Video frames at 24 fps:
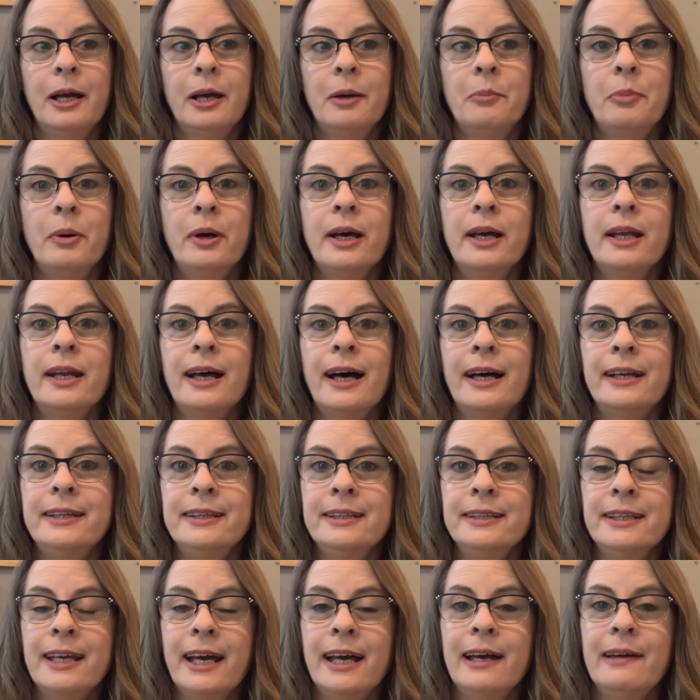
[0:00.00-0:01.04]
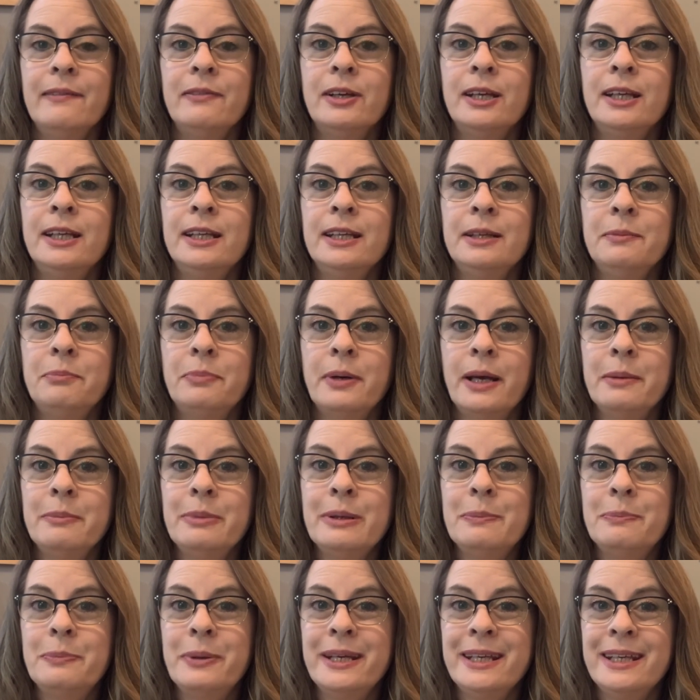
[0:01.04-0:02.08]
But I didn't have any
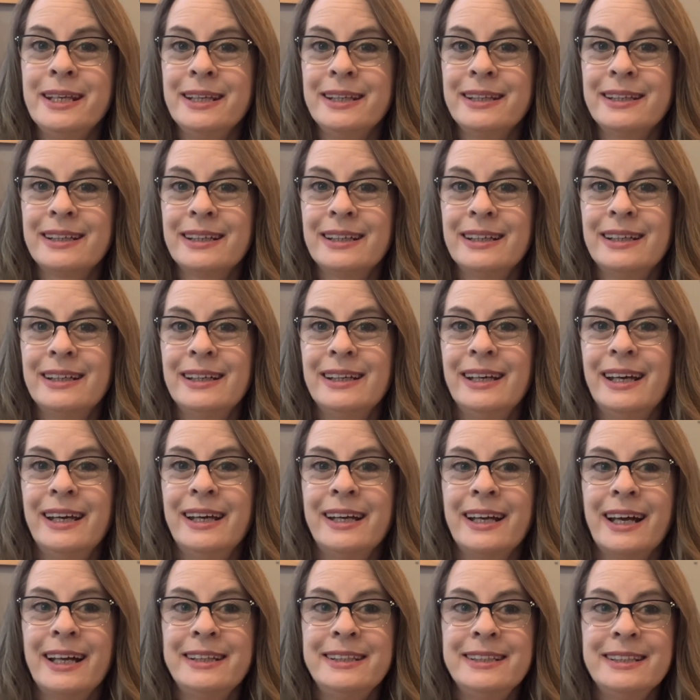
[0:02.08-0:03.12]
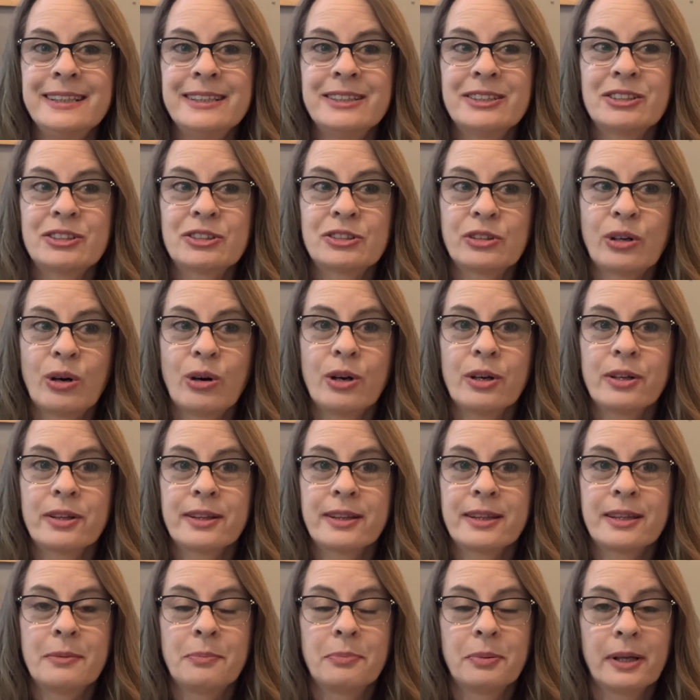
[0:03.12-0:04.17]
baby pink and I didn't start
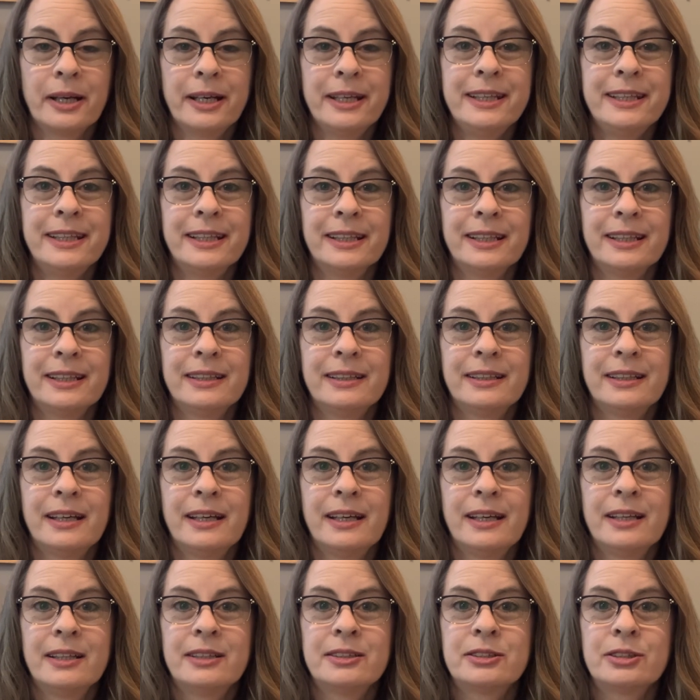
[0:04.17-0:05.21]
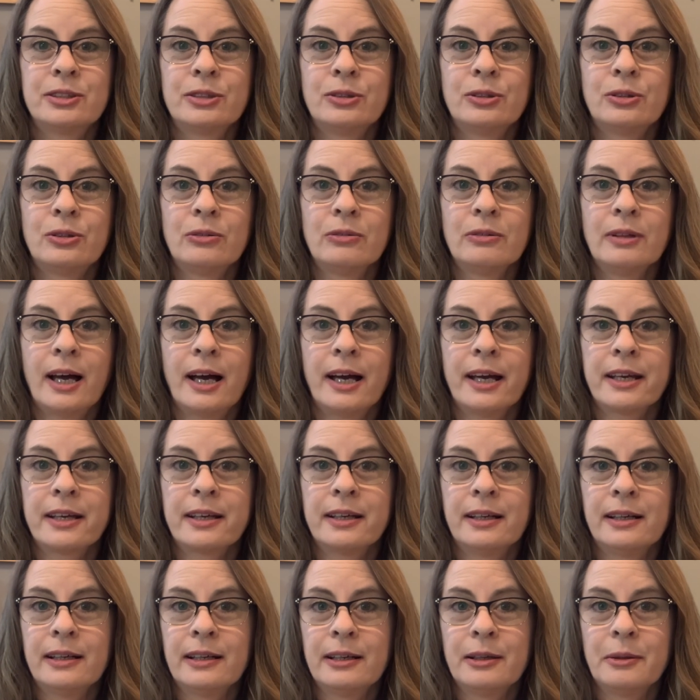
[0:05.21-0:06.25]
the blanket till like,
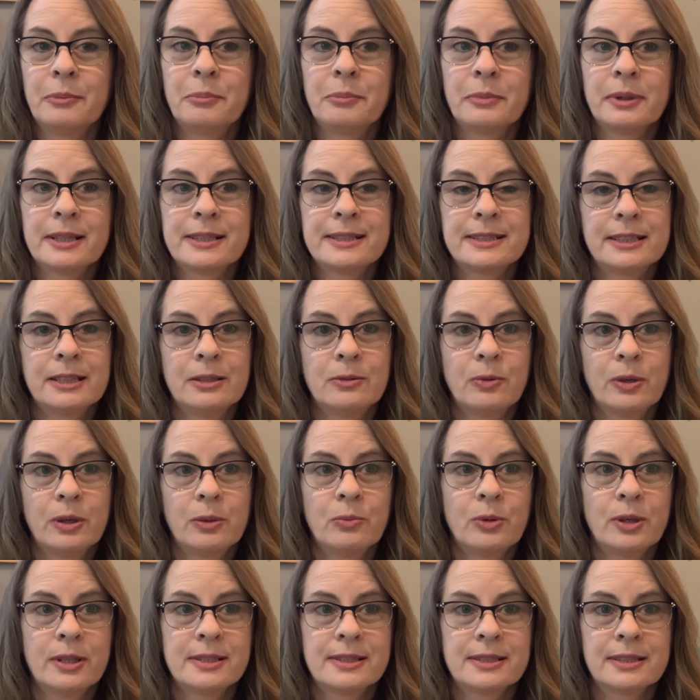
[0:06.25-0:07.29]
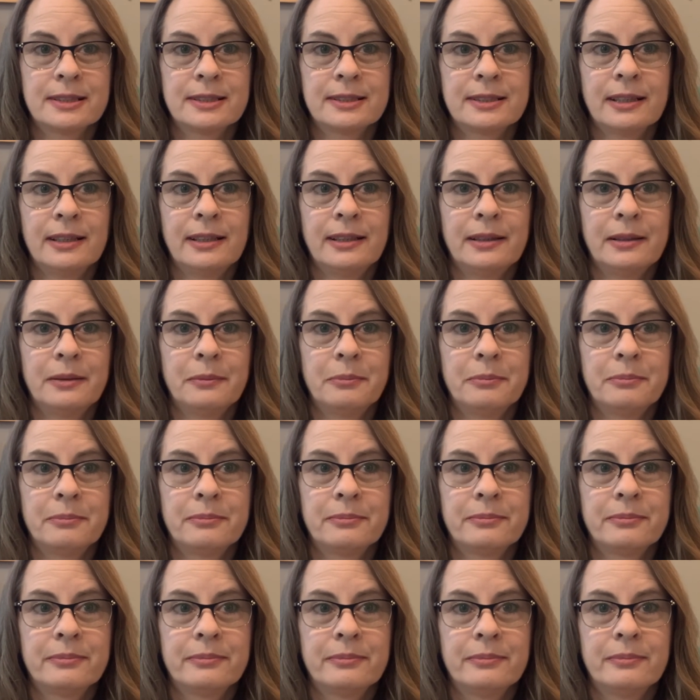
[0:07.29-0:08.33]
um, let's see, when was it? Um,
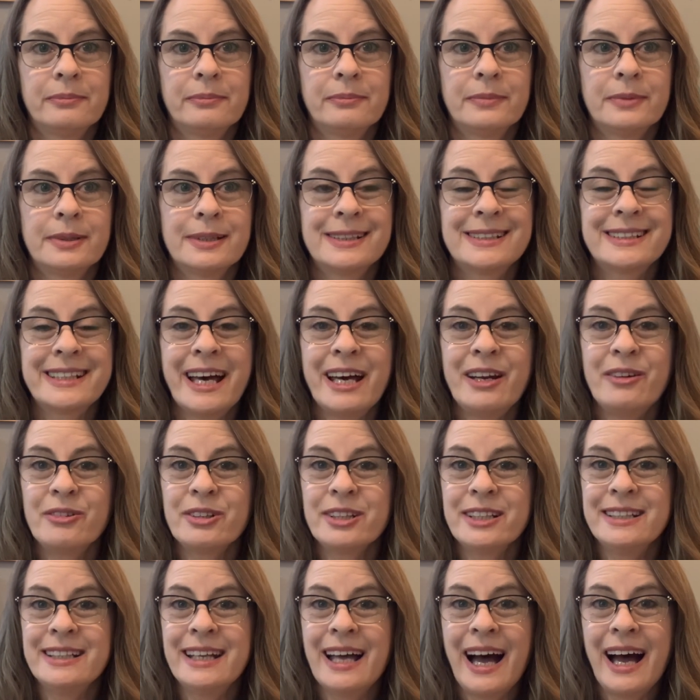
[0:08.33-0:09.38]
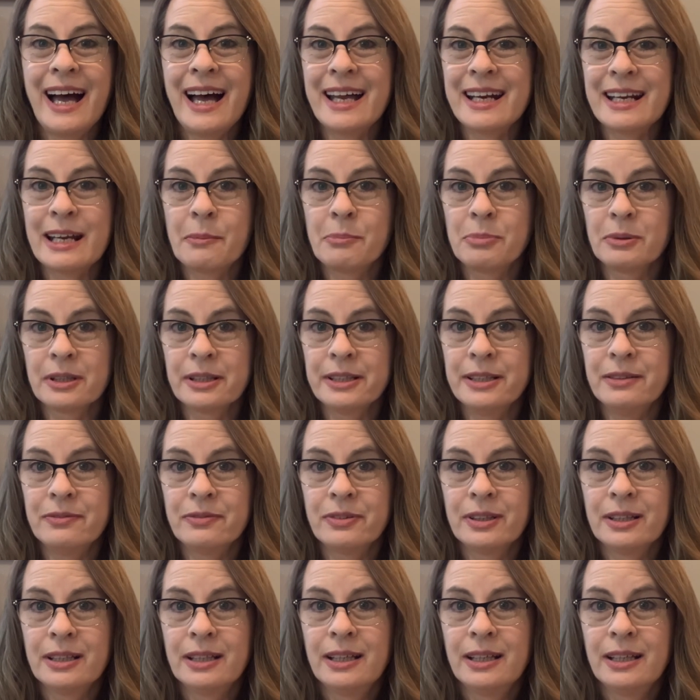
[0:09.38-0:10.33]
Saturday night, I believe.